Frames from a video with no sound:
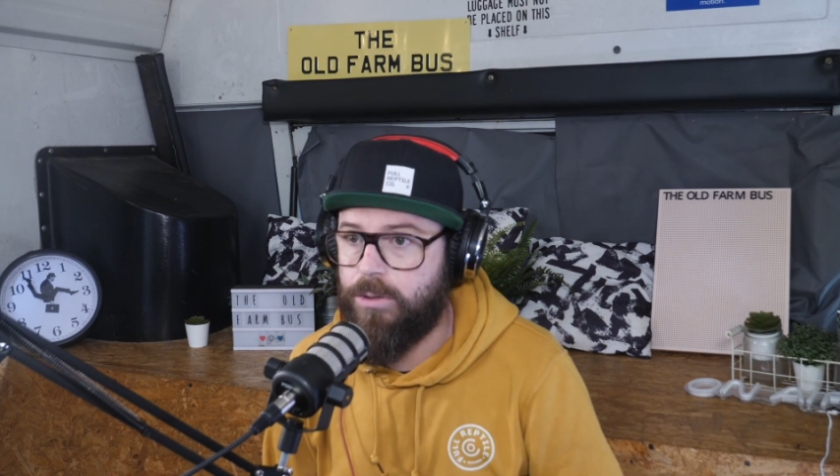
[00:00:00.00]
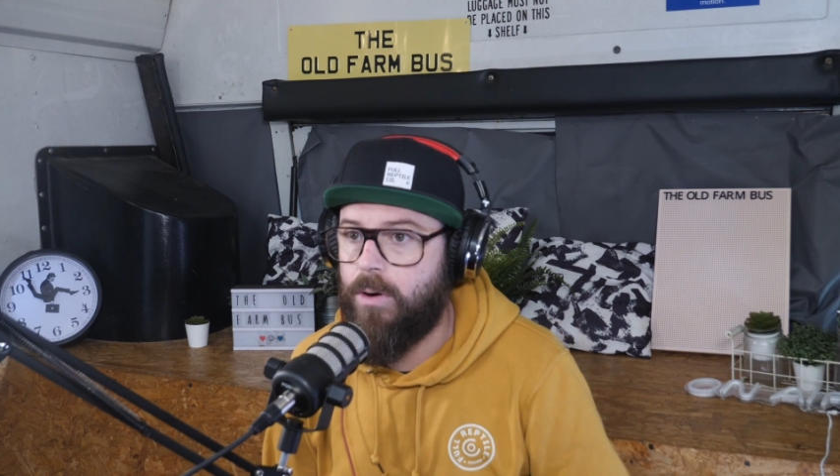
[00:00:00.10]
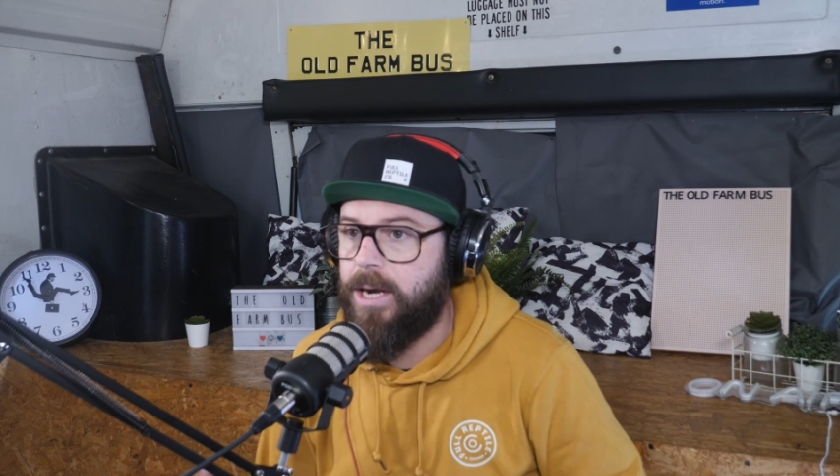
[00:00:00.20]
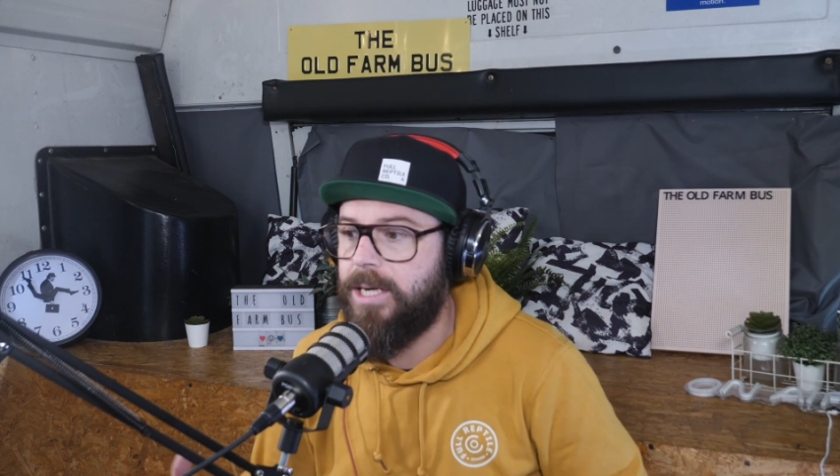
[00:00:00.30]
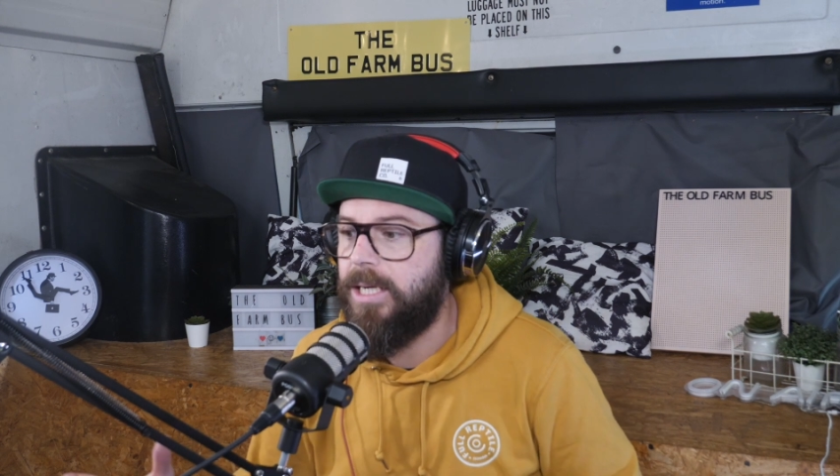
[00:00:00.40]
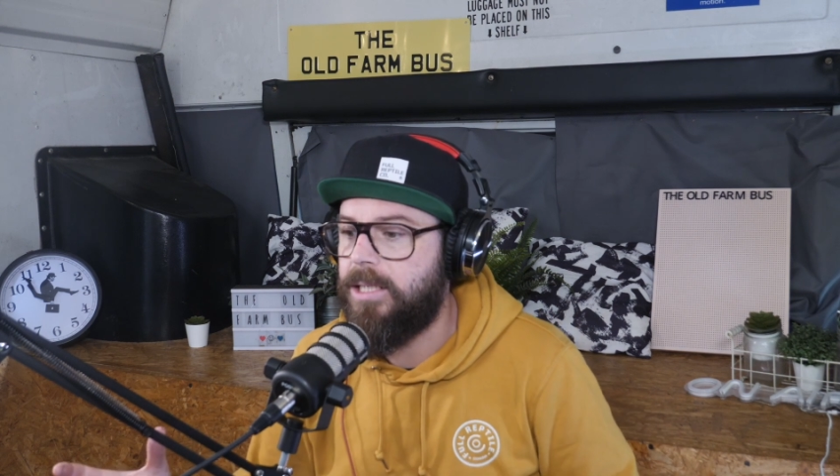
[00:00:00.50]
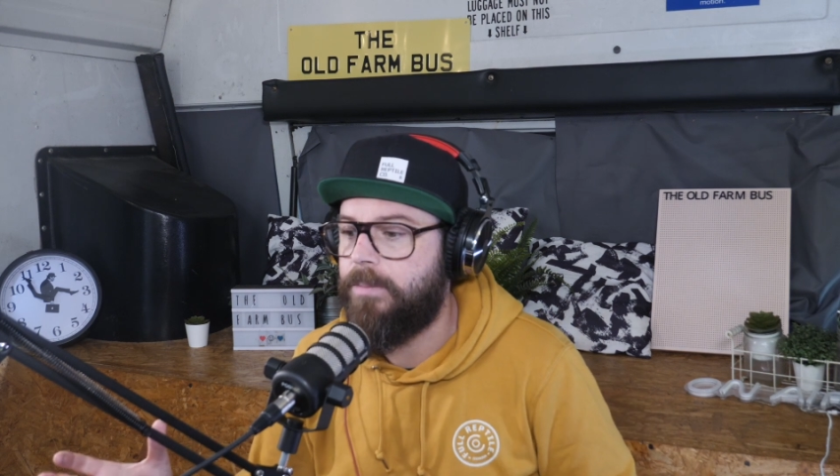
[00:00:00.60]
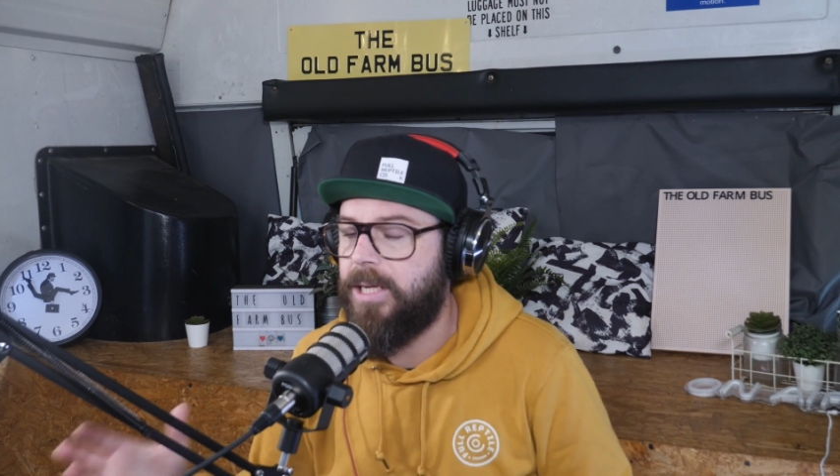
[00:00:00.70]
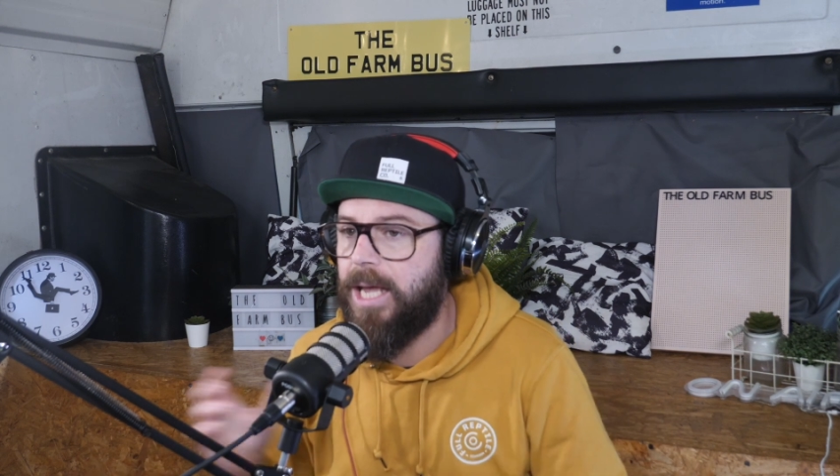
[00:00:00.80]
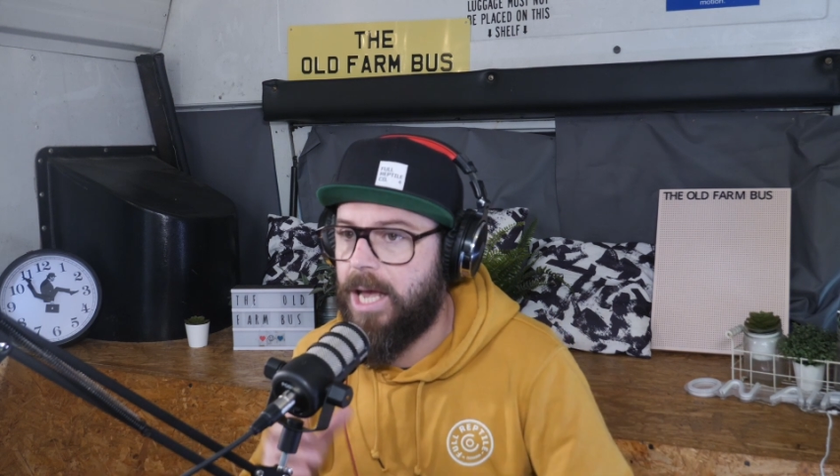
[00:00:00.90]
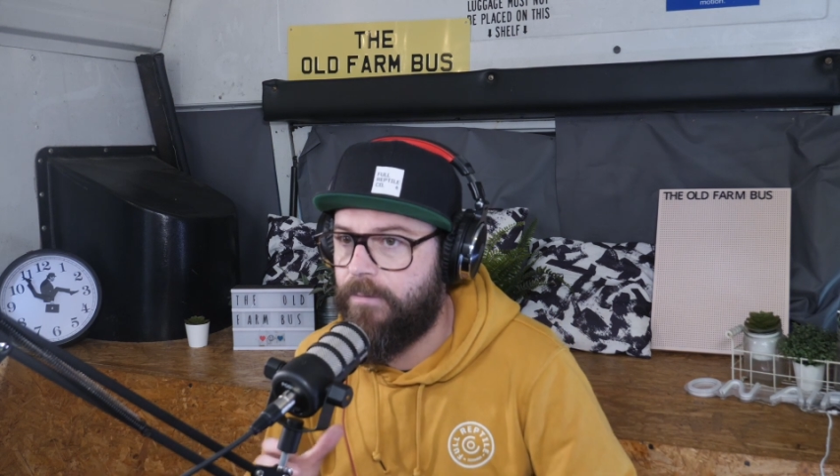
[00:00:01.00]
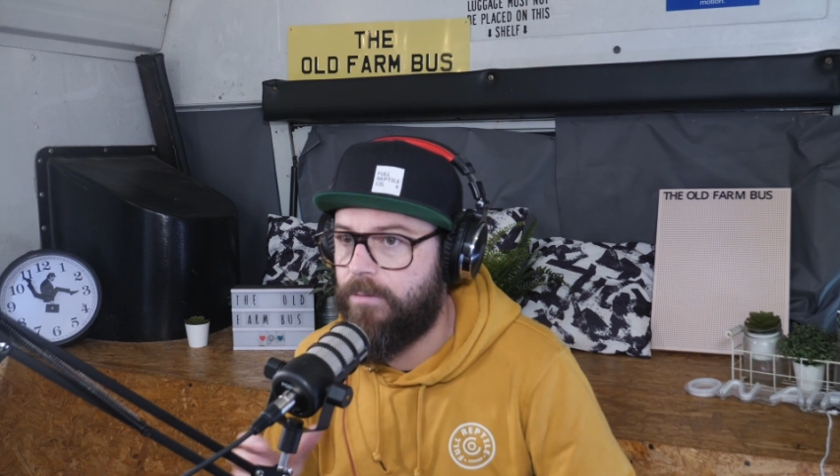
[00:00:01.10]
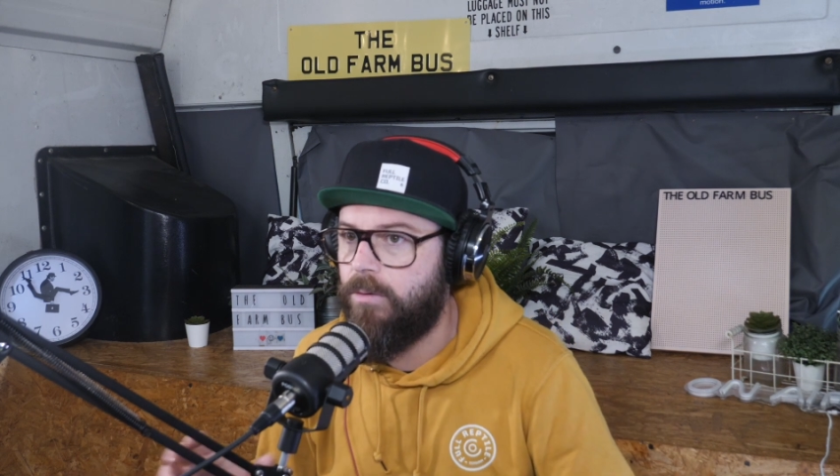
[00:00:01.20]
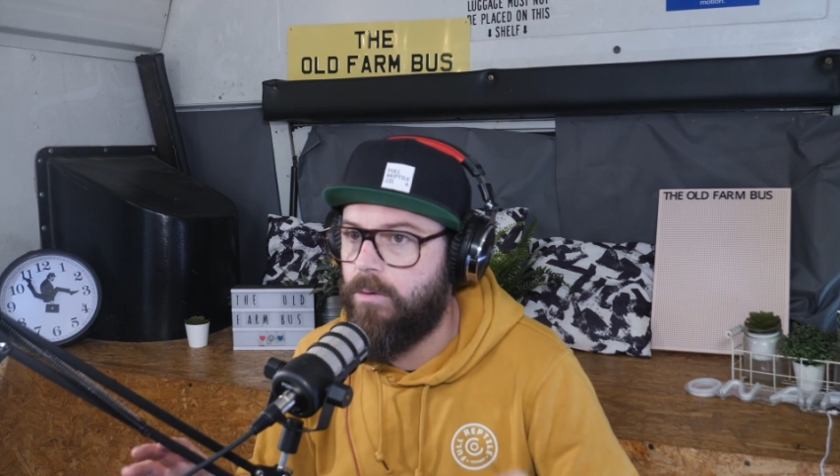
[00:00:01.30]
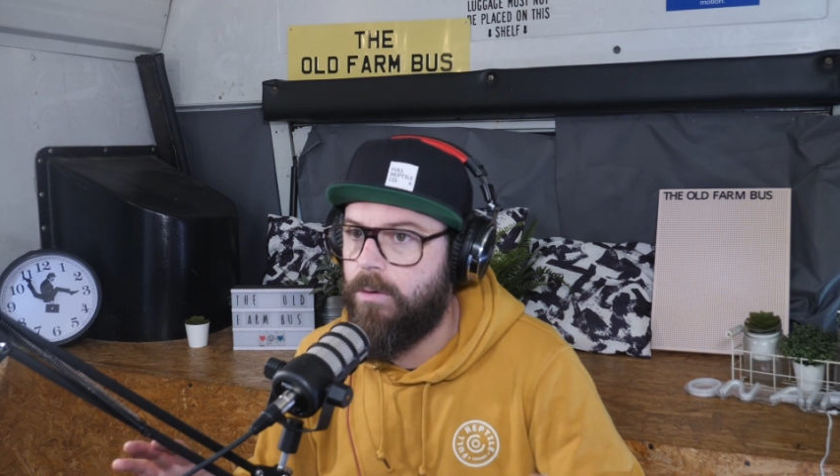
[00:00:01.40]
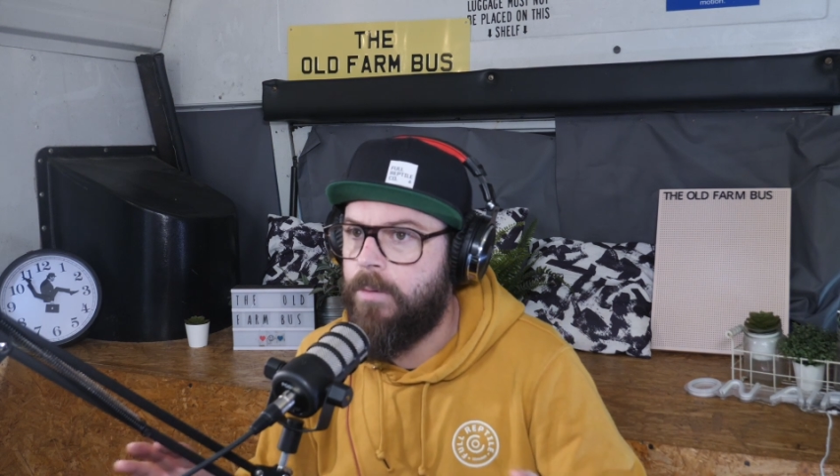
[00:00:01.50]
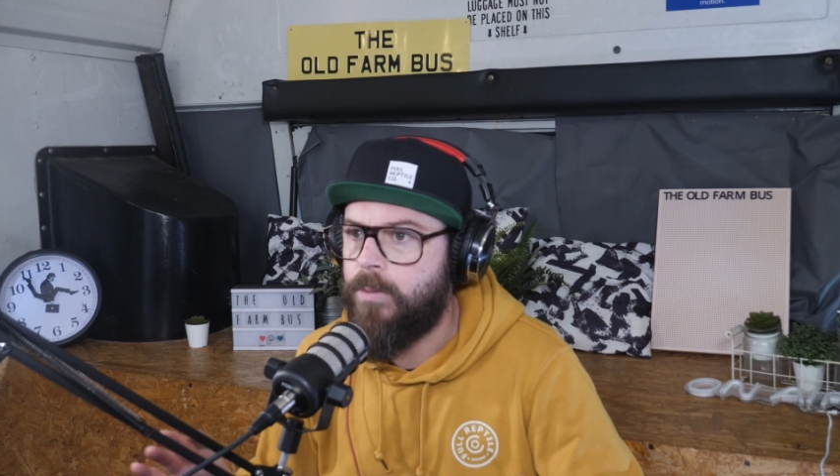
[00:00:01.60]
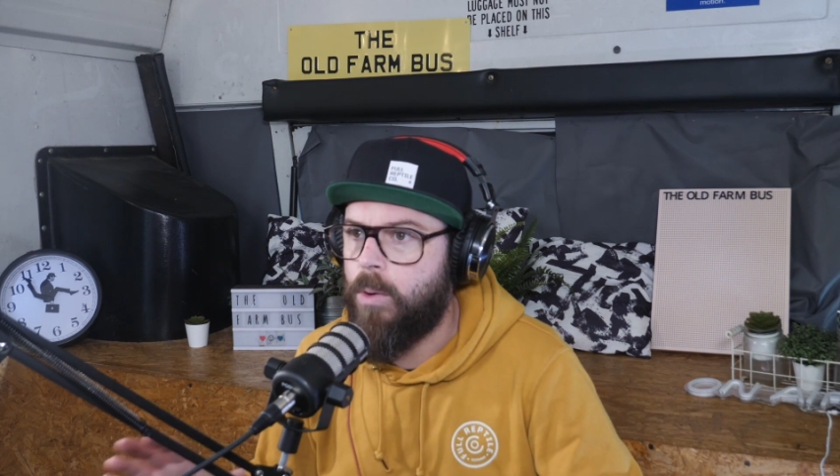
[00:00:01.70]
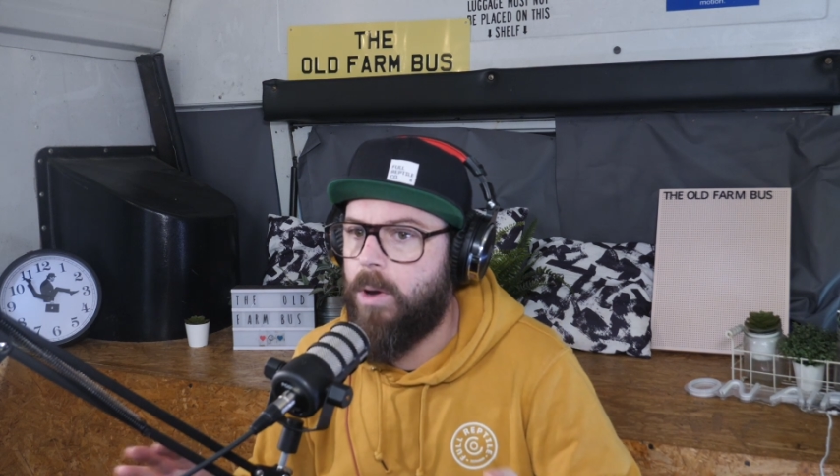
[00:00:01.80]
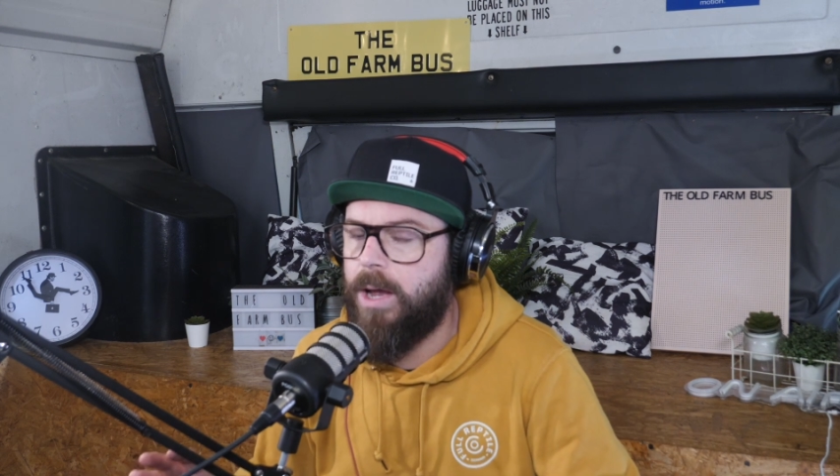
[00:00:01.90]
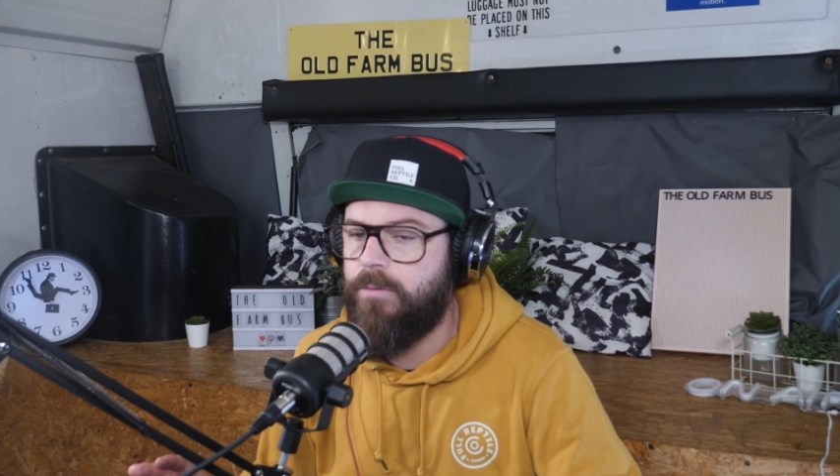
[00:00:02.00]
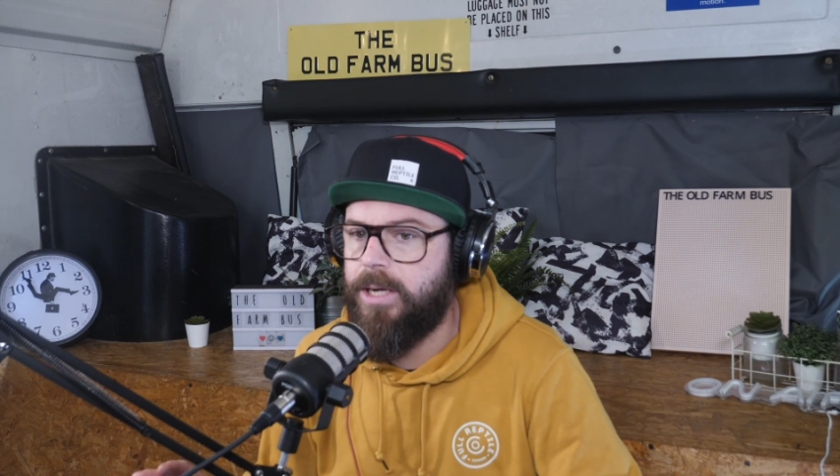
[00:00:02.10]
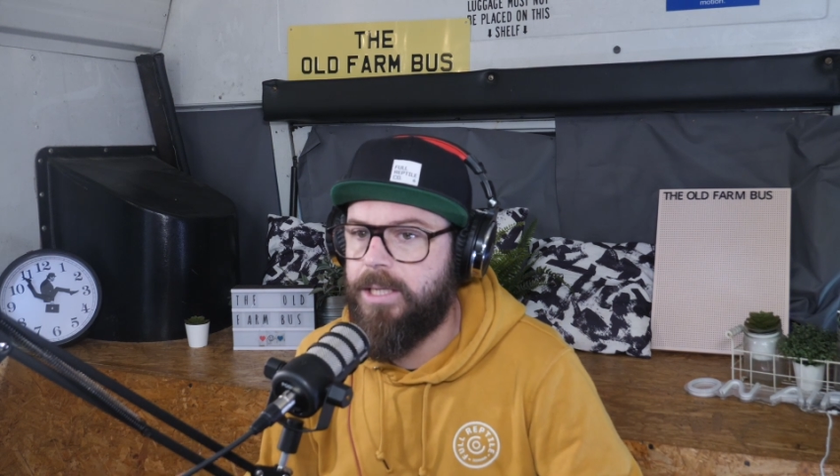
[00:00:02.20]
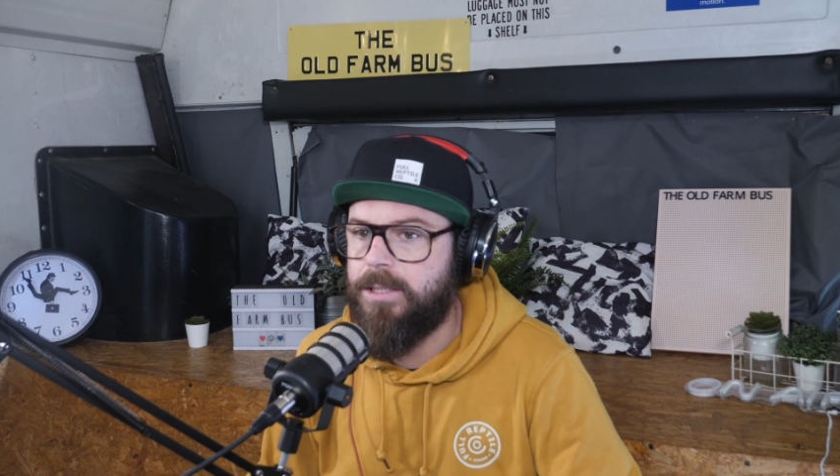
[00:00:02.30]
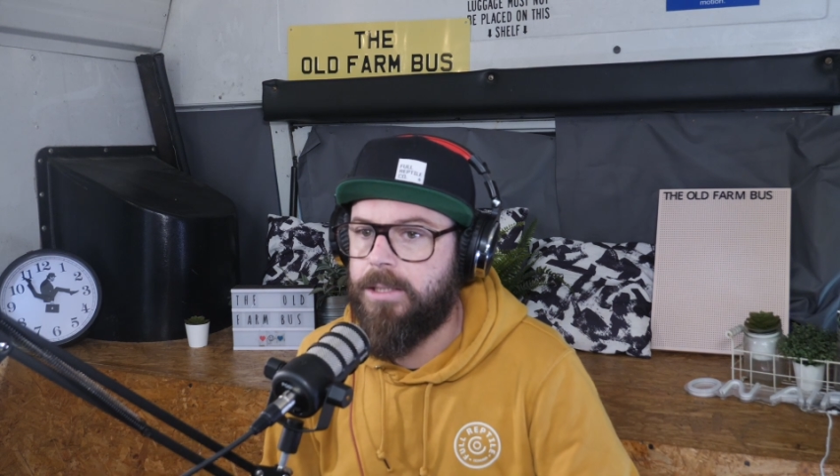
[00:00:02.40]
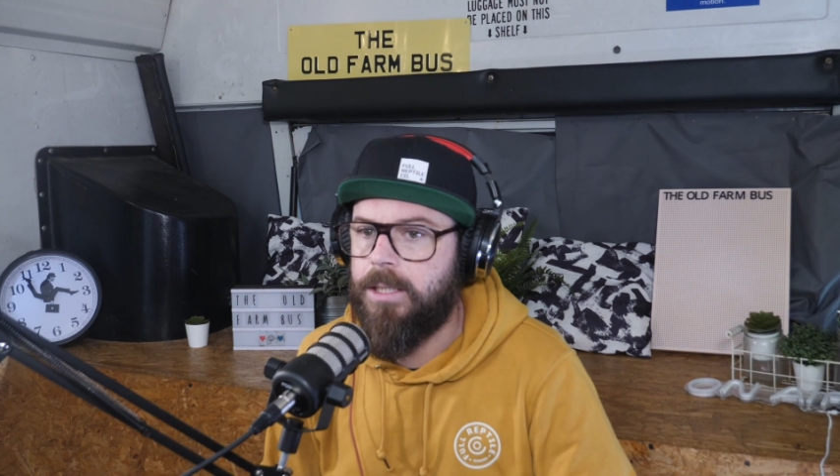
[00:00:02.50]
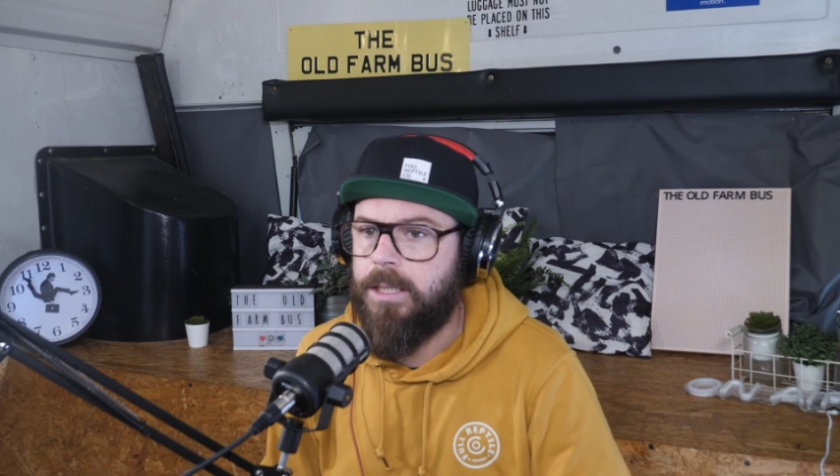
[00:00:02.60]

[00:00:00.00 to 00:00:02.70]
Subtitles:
or I need to be careful, or whatever it is.